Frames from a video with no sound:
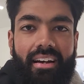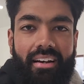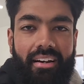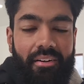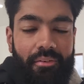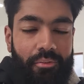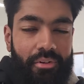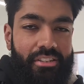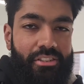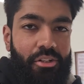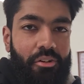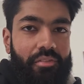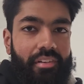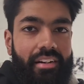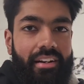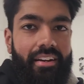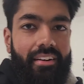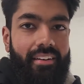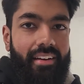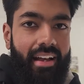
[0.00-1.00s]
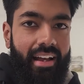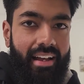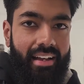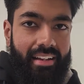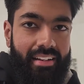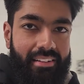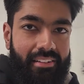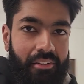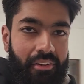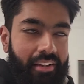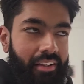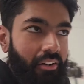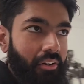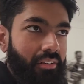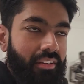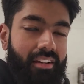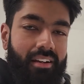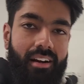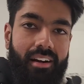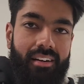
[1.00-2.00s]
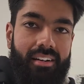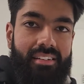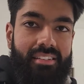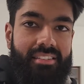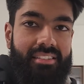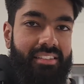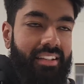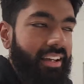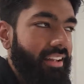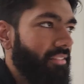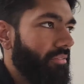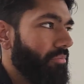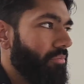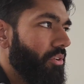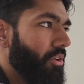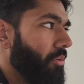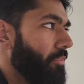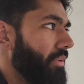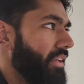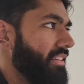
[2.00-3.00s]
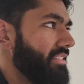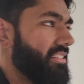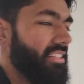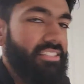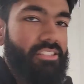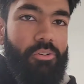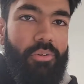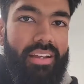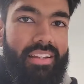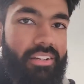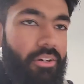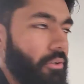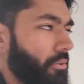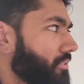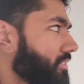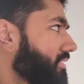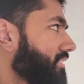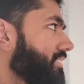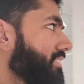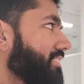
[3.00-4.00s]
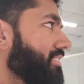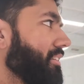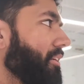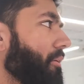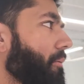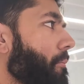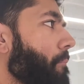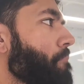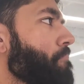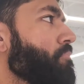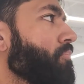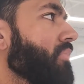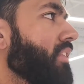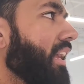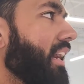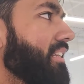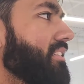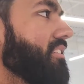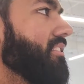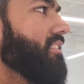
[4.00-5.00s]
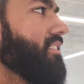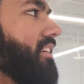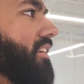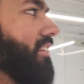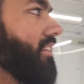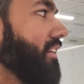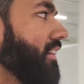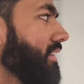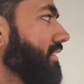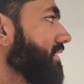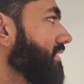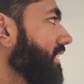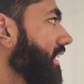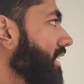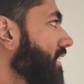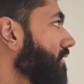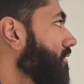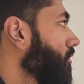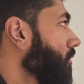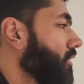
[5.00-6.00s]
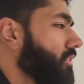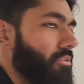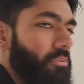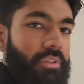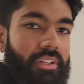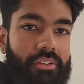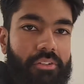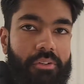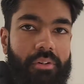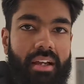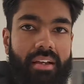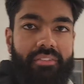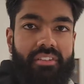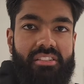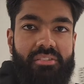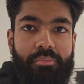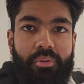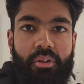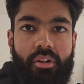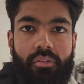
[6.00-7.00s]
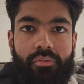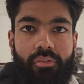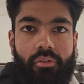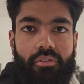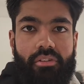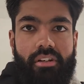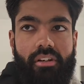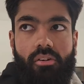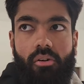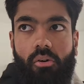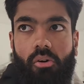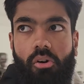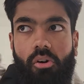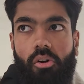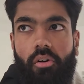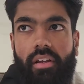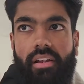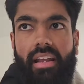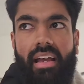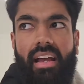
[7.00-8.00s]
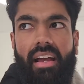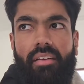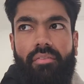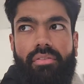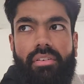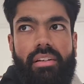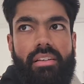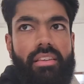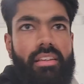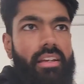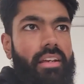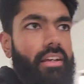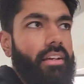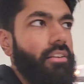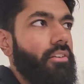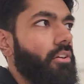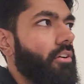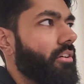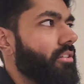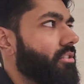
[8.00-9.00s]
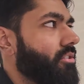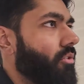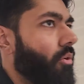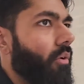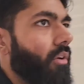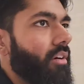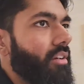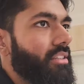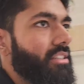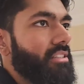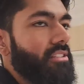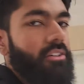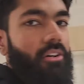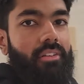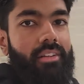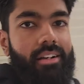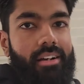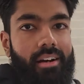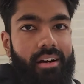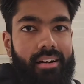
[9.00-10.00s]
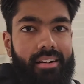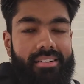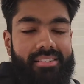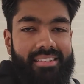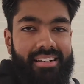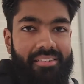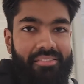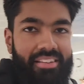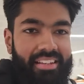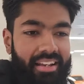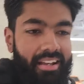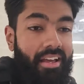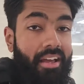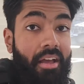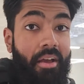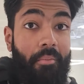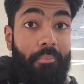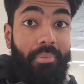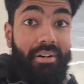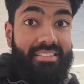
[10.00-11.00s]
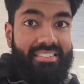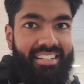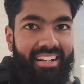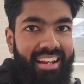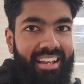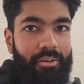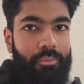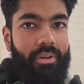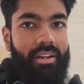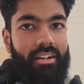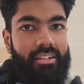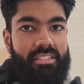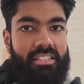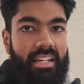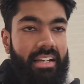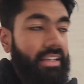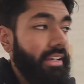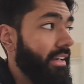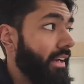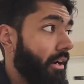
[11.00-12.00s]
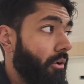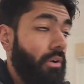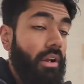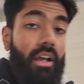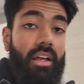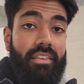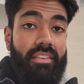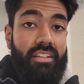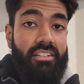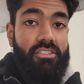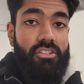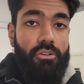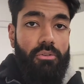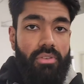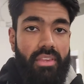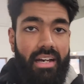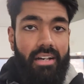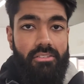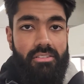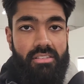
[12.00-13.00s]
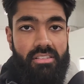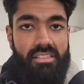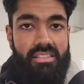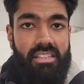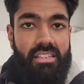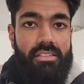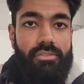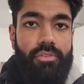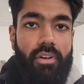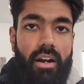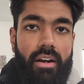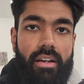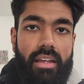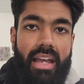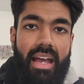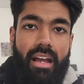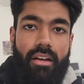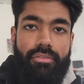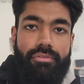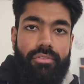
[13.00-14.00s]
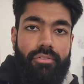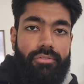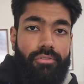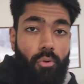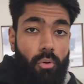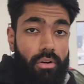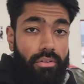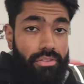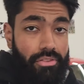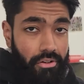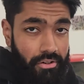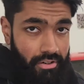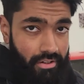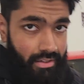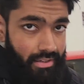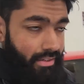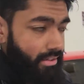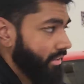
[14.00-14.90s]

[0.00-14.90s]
reach over here and look at all the cars and being such great hosts. So as you can see in the inside, of course, we do have this beautiful decor and everything. Looks gorgeous, all the cars and everything. But today we are checking out the 2006 Ferrari F430.